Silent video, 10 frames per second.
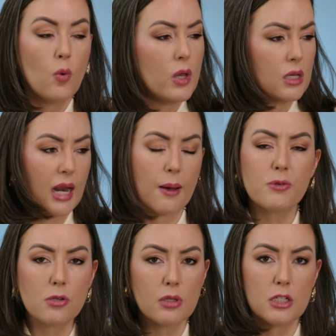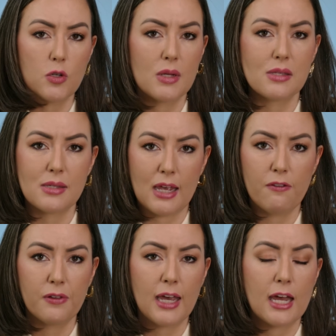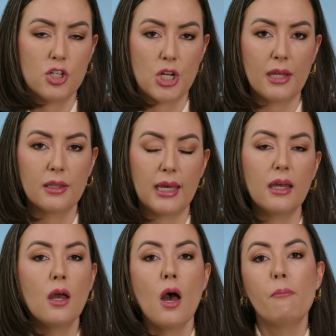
We can absolutely do it safely and gently,